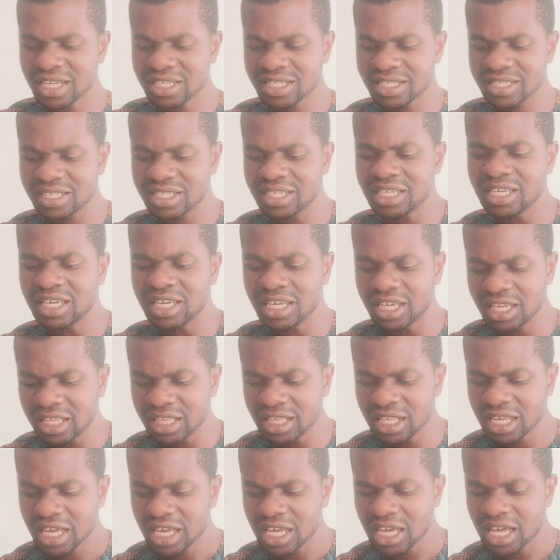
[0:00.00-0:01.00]

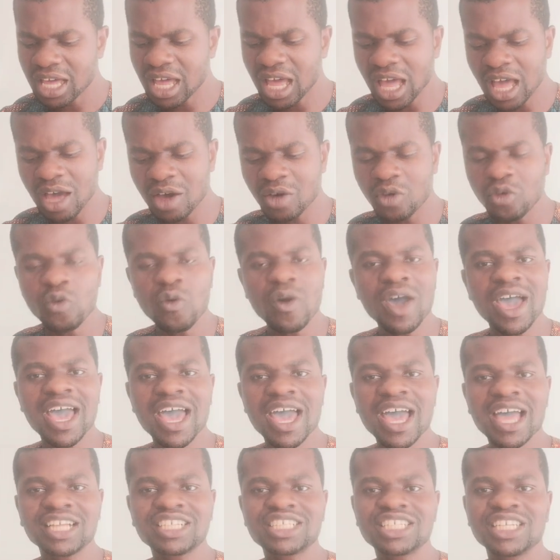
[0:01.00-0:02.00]
scene
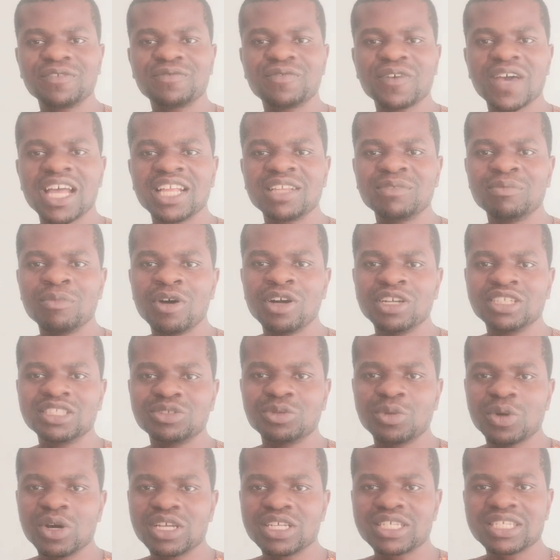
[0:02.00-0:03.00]
where Chief
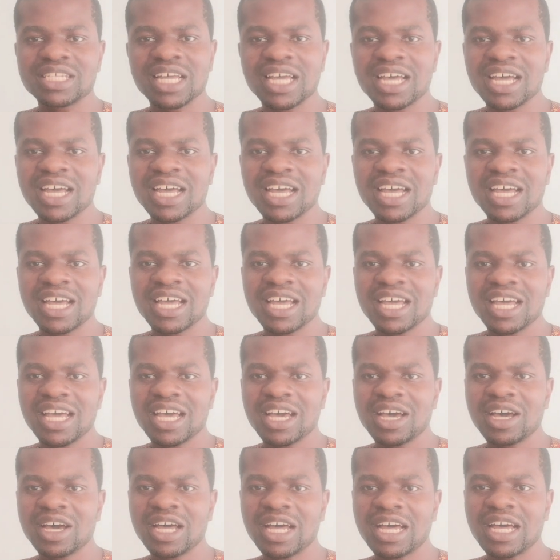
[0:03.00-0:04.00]
Edmond was
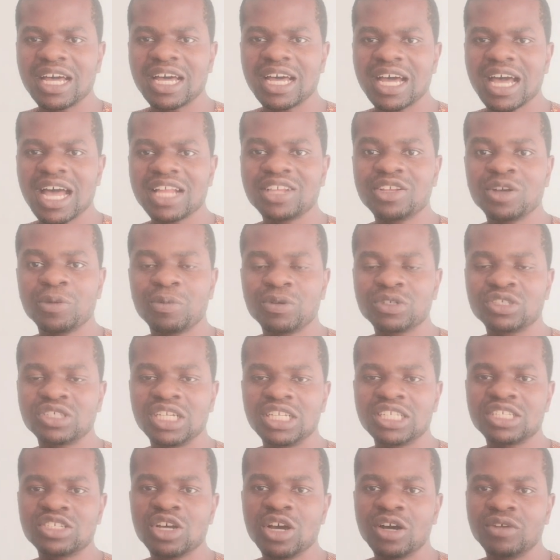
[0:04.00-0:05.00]
had the
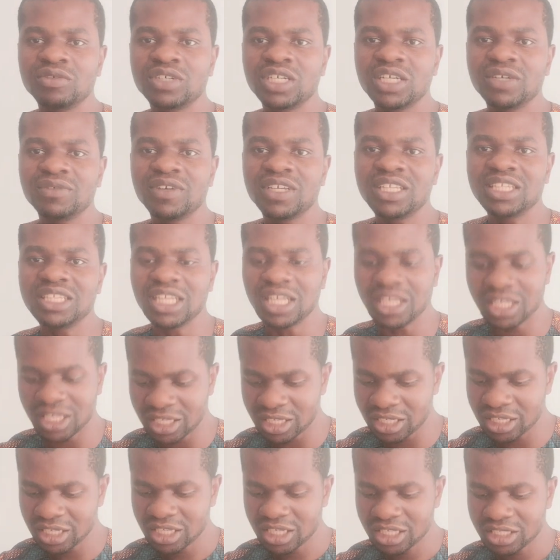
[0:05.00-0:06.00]
opportunity of giving
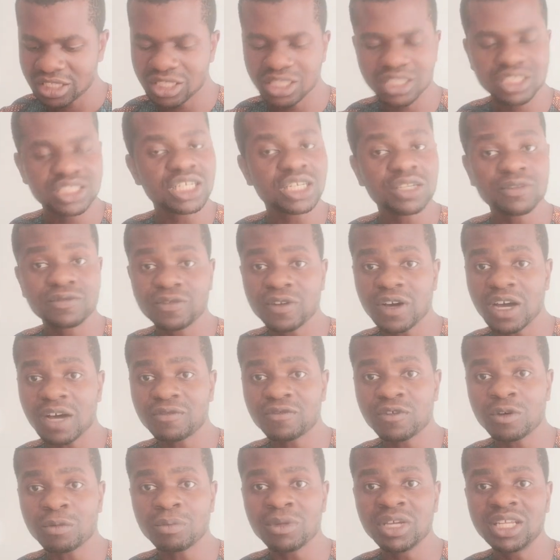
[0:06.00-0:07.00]
the Chief
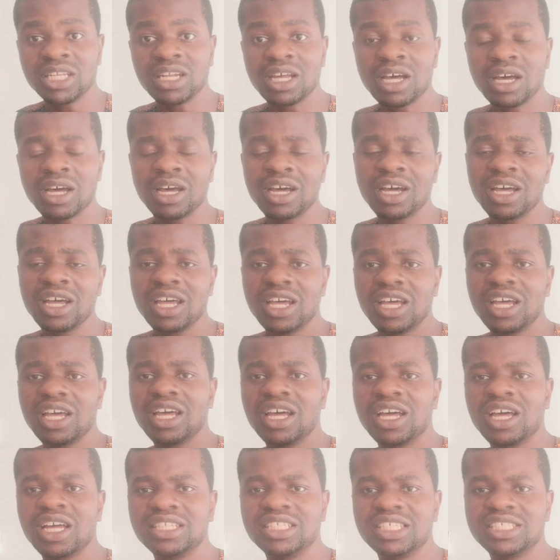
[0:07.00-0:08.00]
Fopina,
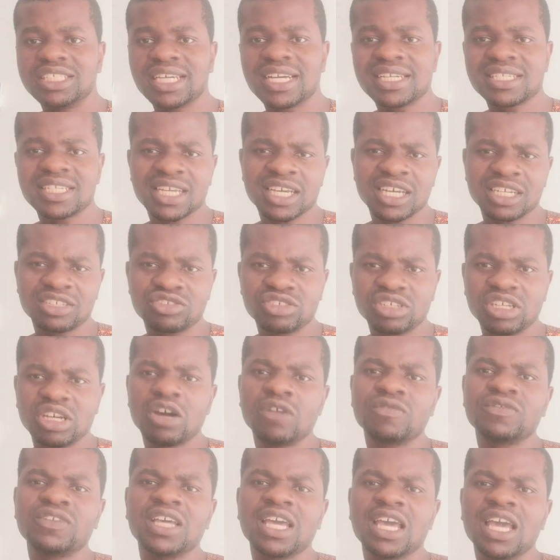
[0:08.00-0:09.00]
the General
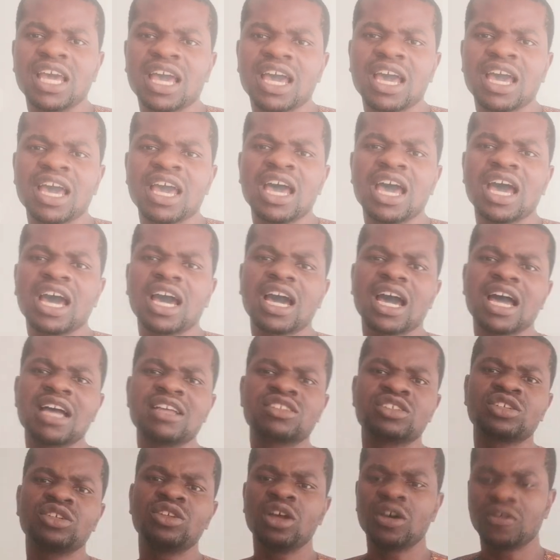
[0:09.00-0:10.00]
Secretary of the
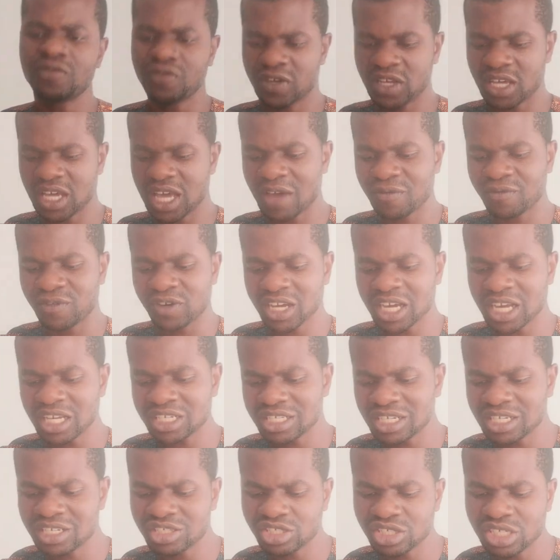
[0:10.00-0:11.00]
Council of
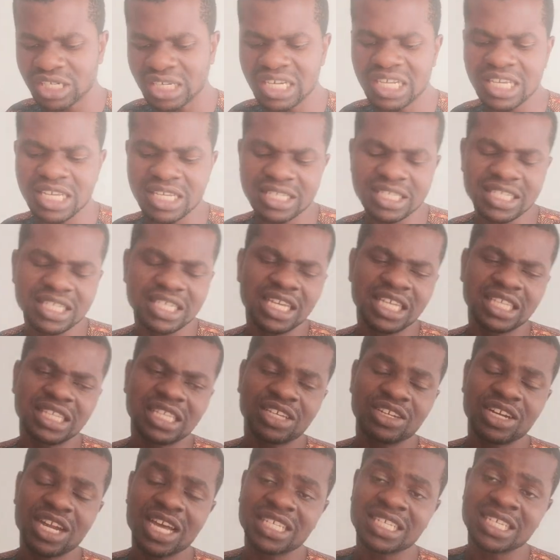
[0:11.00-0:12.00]
African Traditionalists in
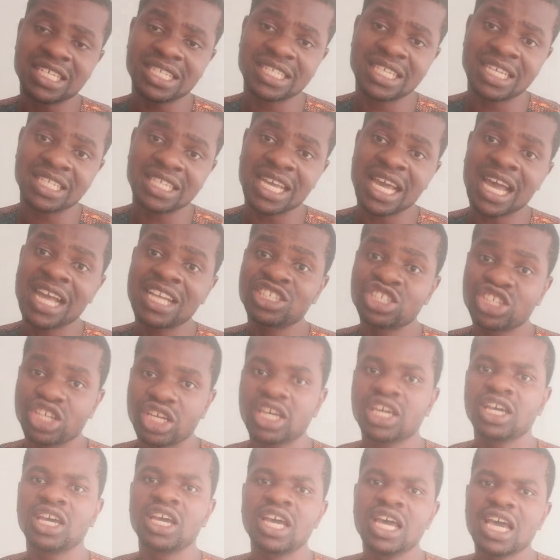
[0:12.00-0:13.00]
the United States, a
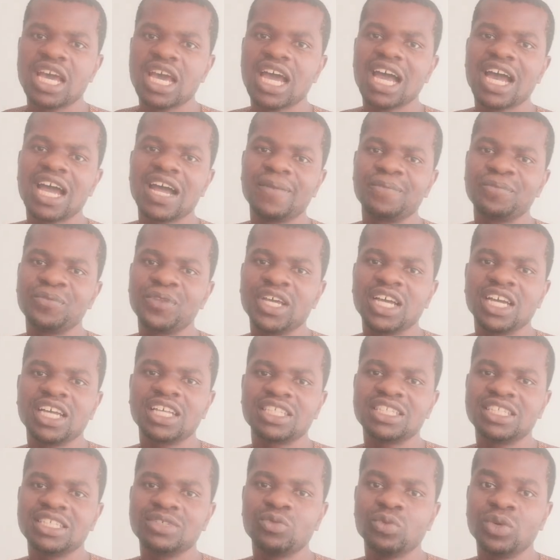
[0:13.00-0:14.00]
handshake.
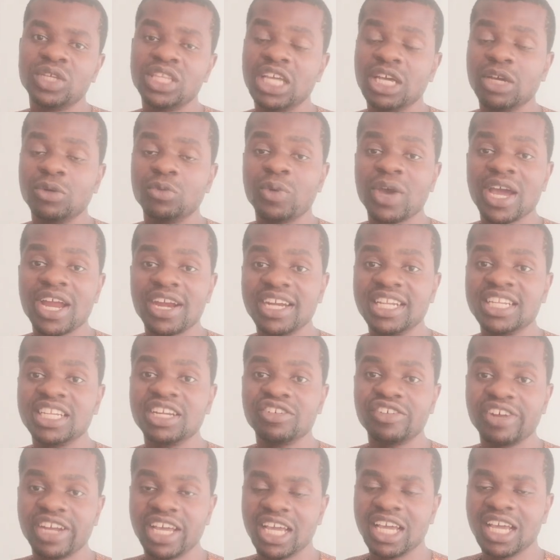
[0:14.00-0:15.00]
And with wearing
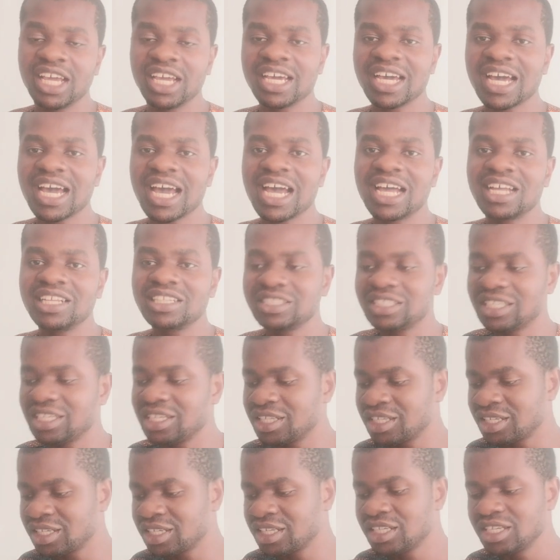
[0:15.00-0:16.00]
the ring,
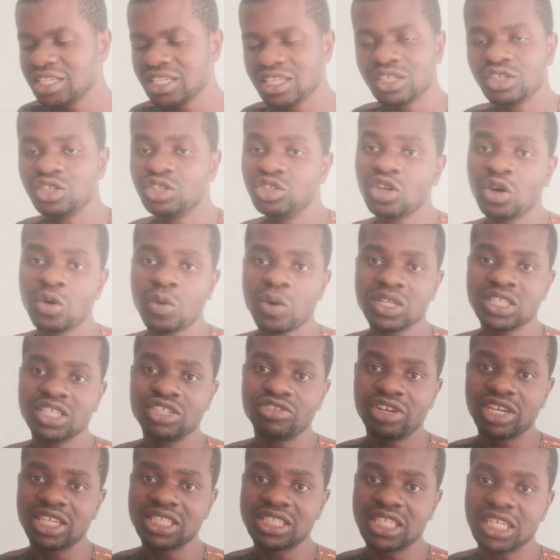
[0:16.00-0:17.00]
and you know what
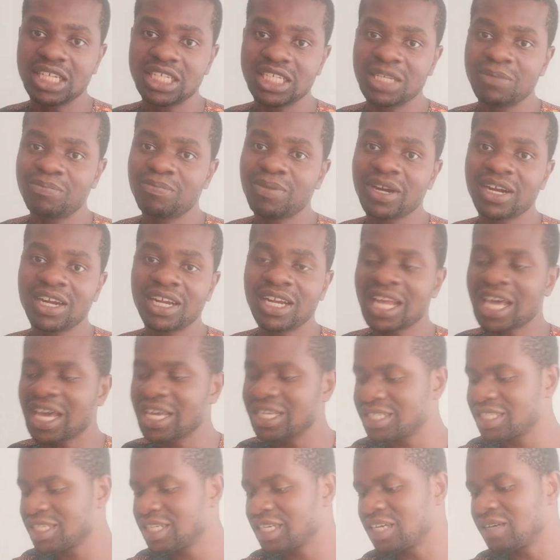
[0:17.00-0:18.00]
the ring did, it
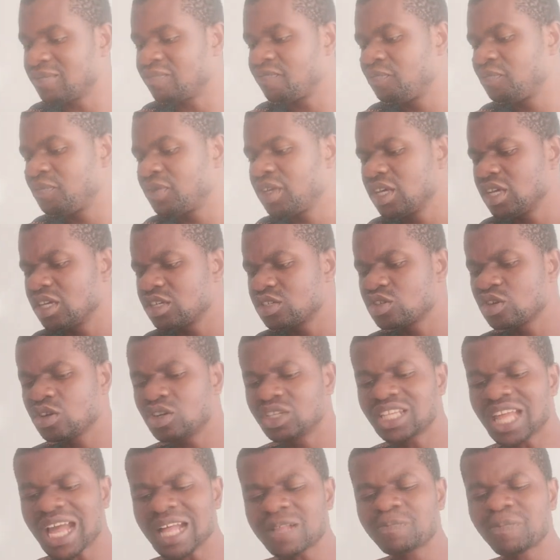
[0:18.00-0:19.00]
paralyzed him.
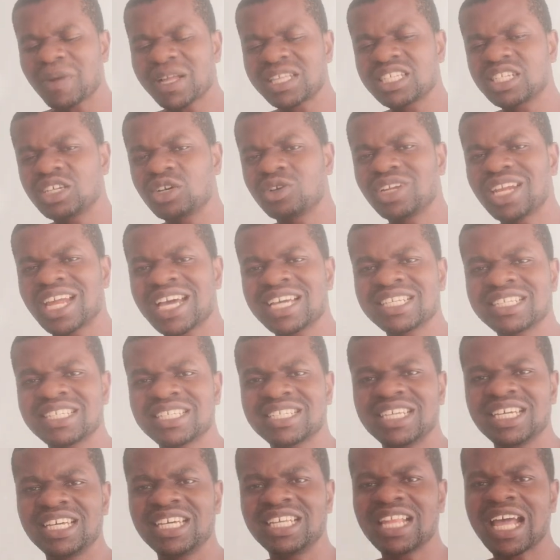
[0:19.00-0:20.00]
So that particular
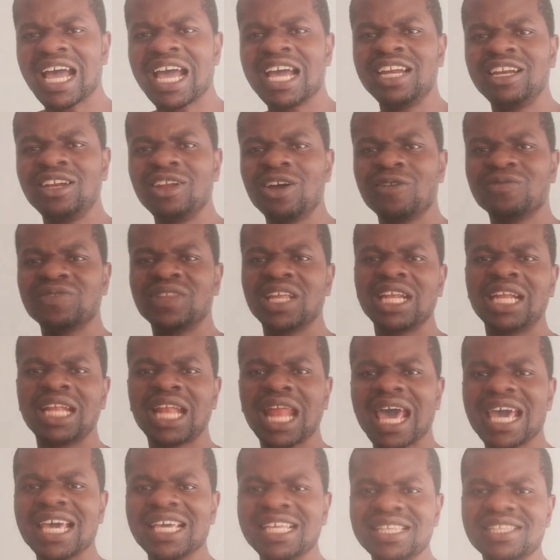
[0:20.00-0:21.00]
scene, I love the
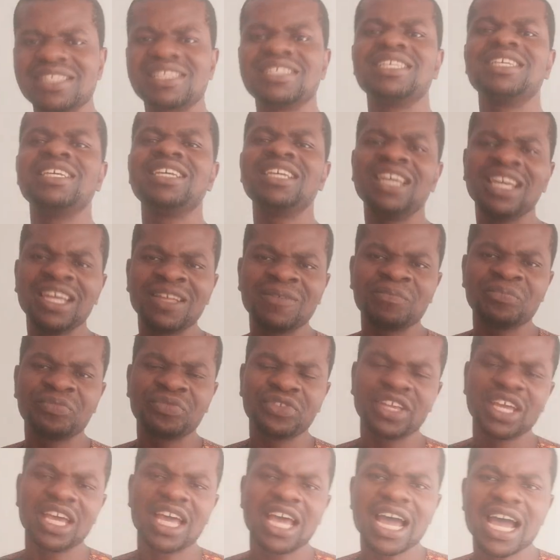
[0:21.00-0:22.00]

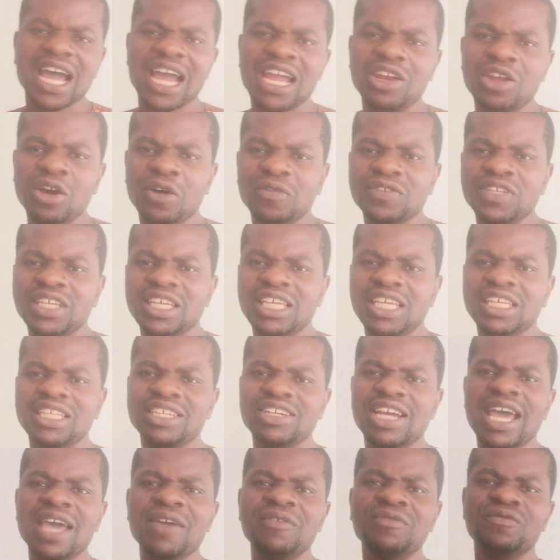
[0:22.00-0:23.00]
lighting, I love
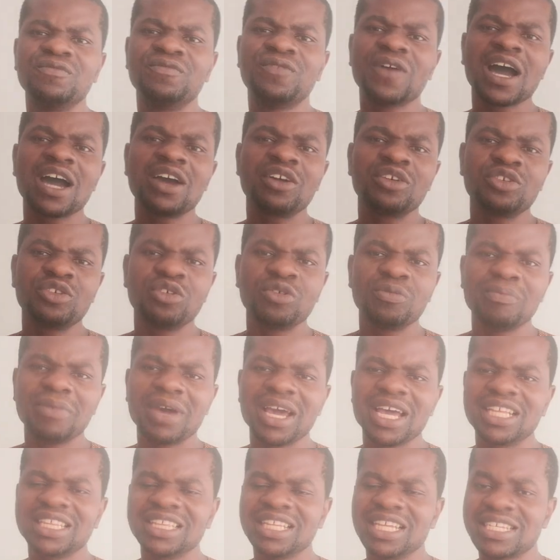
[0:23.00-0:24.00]
the
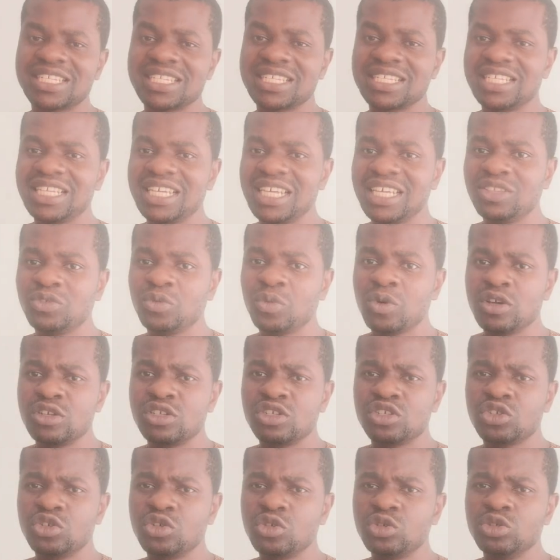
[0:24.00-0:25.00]
environment, the scene
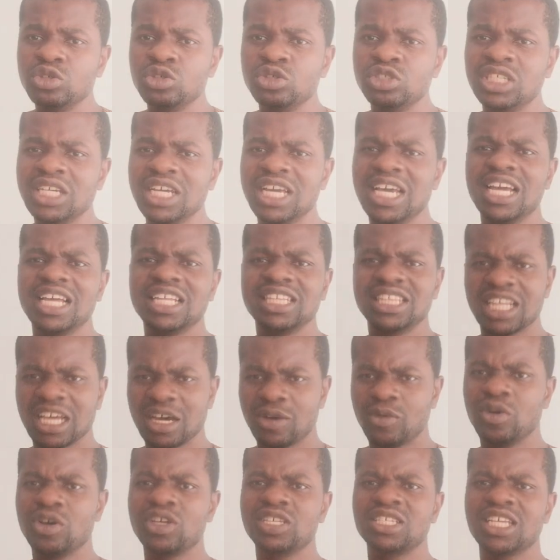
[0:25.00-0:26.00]
was good.
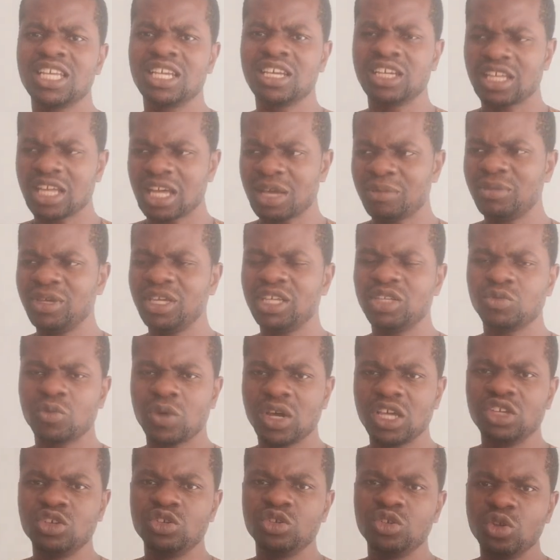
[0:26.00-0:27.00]
There was
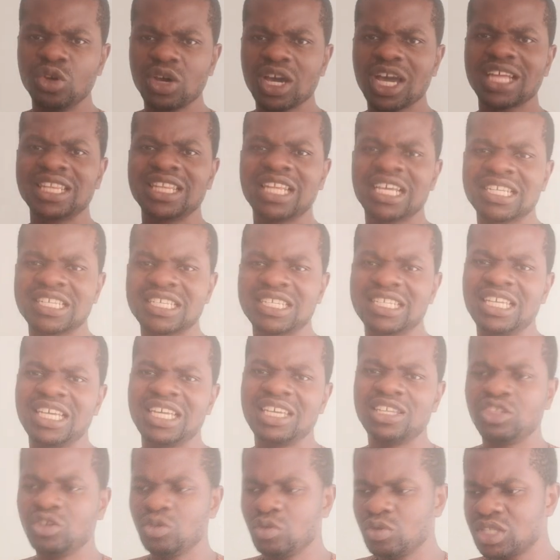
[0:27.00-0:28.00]
when you look at the
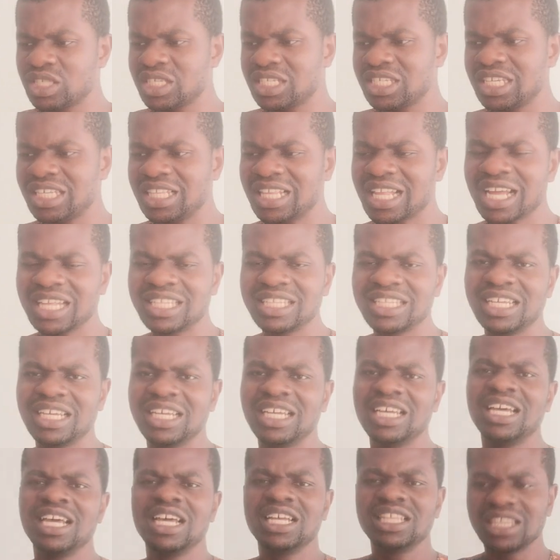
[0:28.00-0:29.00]
scene, you would see that
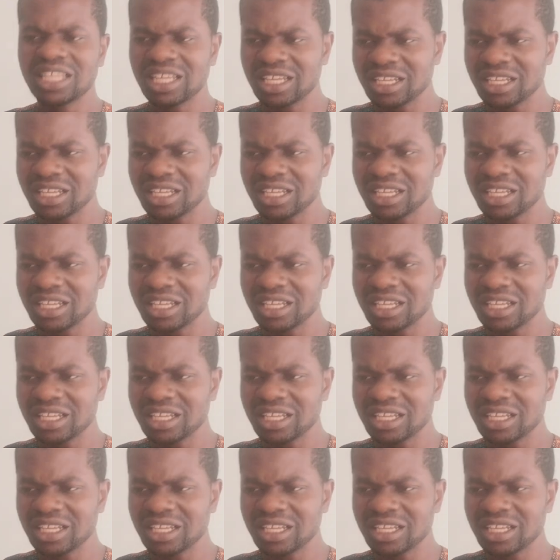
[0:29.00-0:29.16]
the